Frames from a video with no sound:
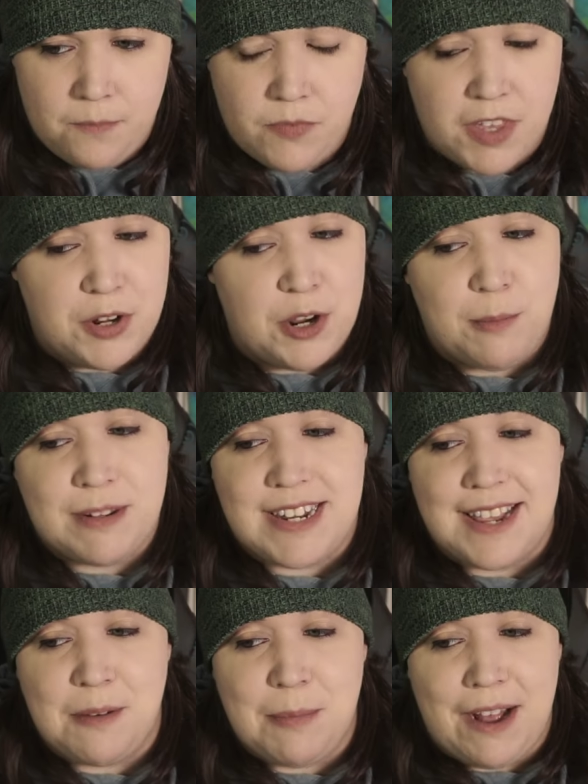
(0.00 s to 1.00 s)
No
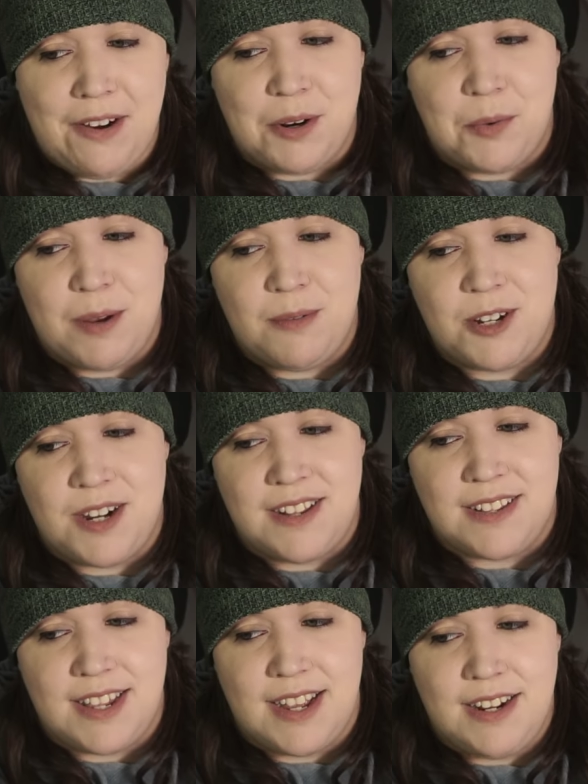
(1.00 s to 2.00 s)
mistake about it, Wei Wuxian
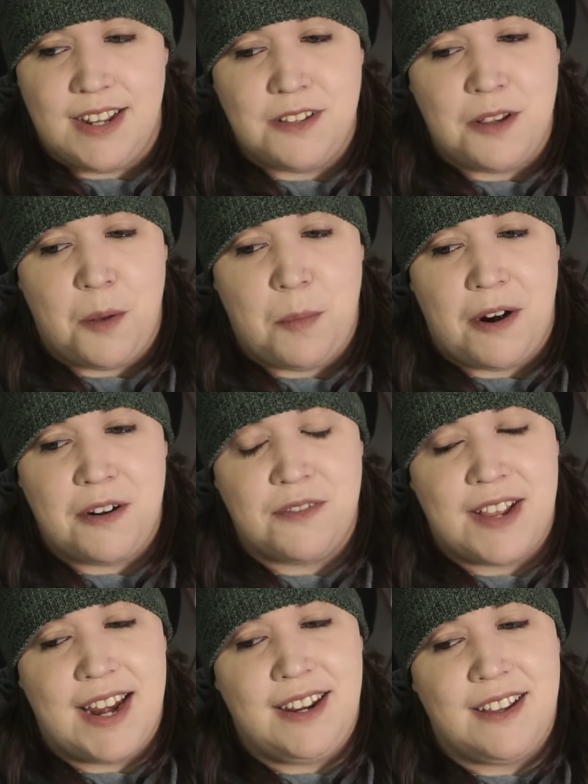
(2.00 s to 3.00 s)
said. It's all part of
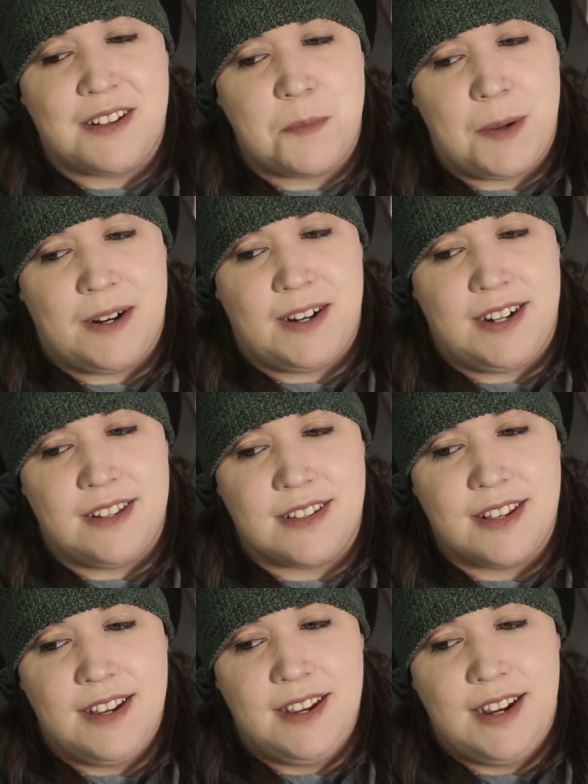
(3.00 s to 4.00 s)
gaining experience.
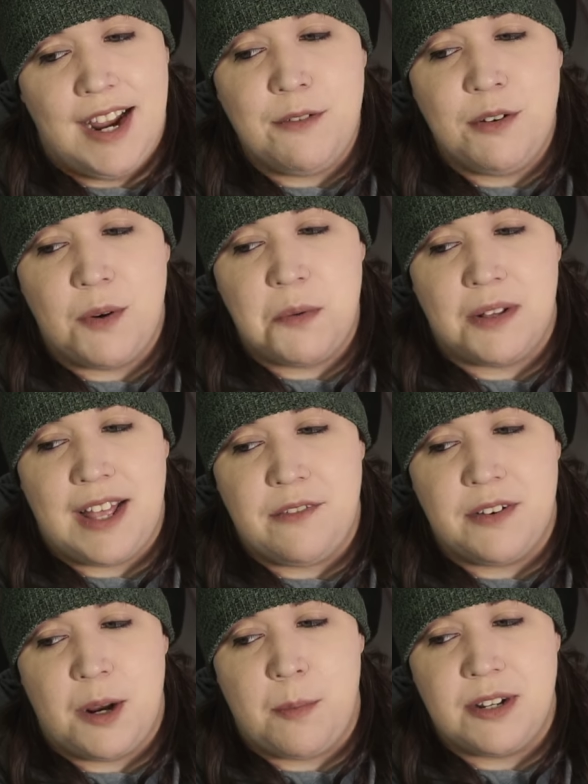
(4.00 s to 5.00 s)
Everyone will have
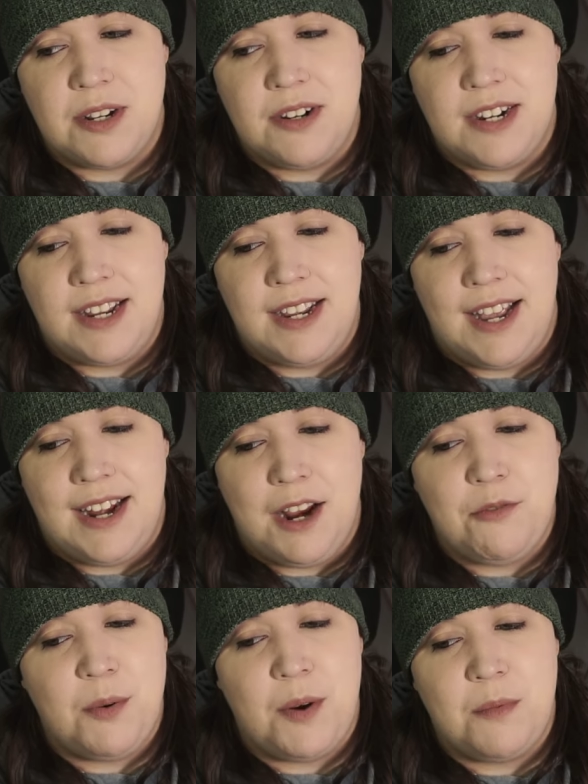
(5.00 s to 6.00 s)
an opportunity, and
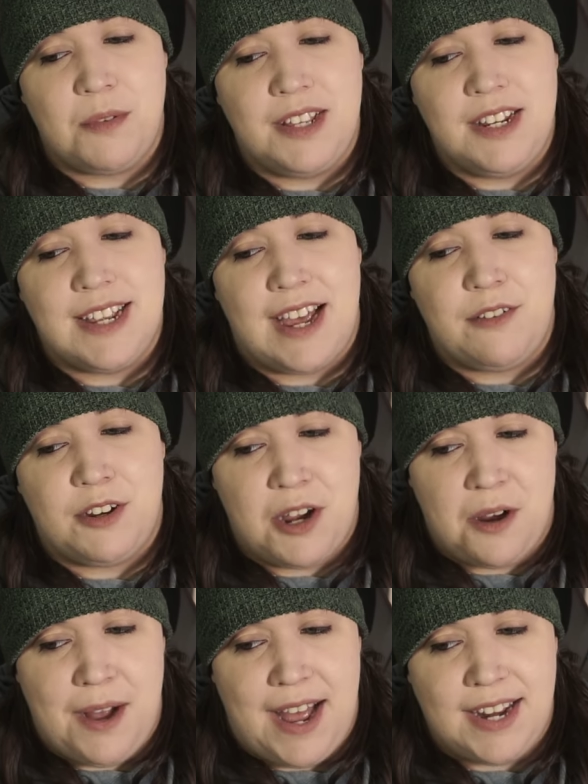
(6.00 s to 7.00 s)
everyone will need to have a
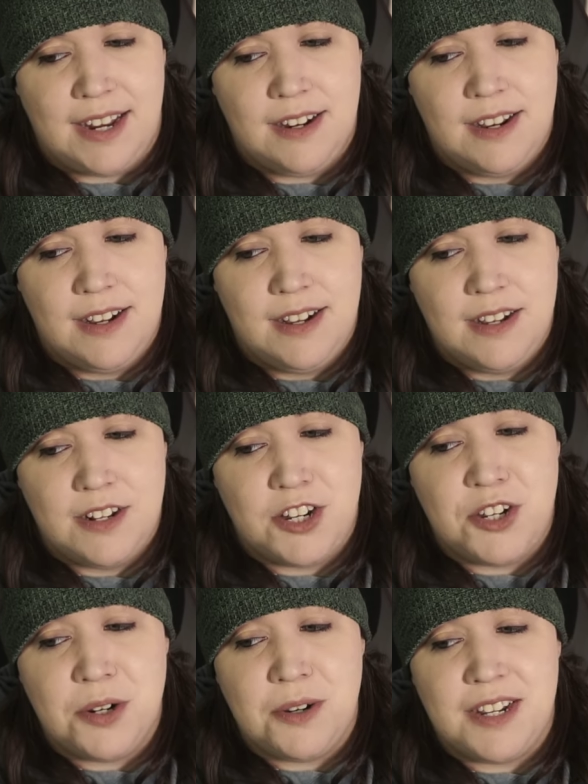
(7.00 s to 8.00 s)
go at it.
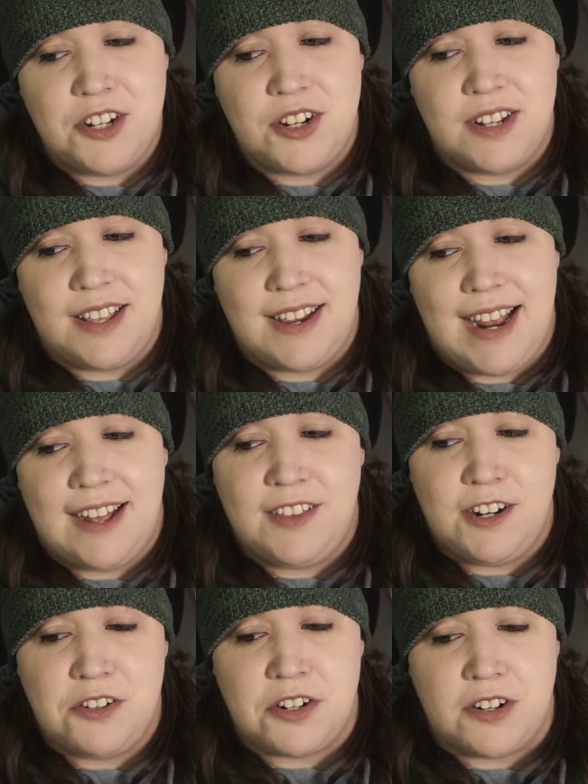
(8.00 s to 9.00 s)
Sizhui and Jin Ling had
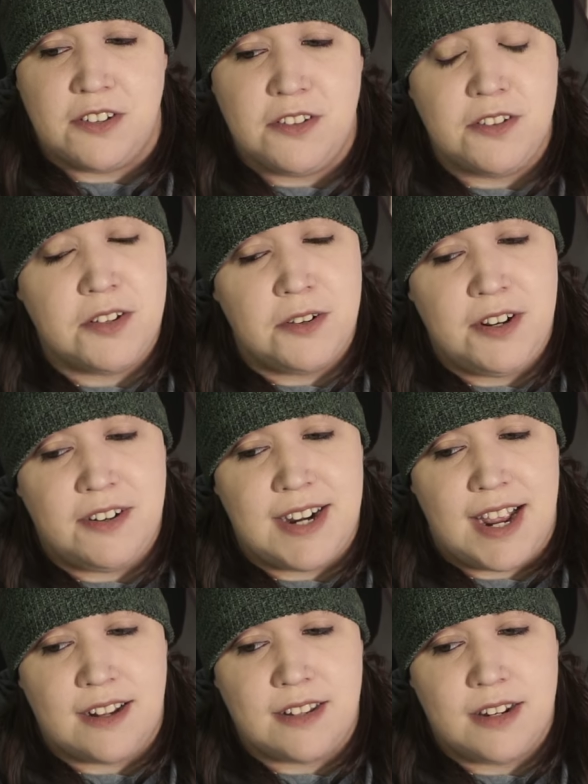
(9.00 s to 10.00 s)
their turns, so you're
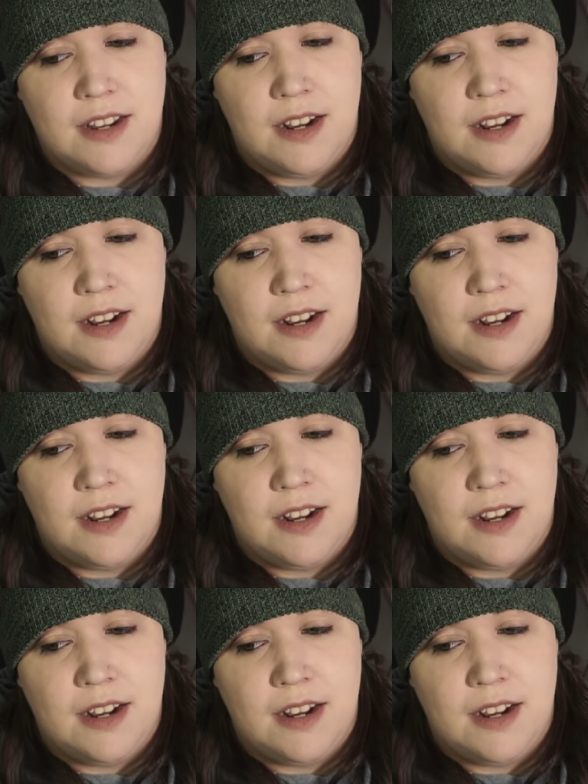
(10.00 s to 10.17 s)
next.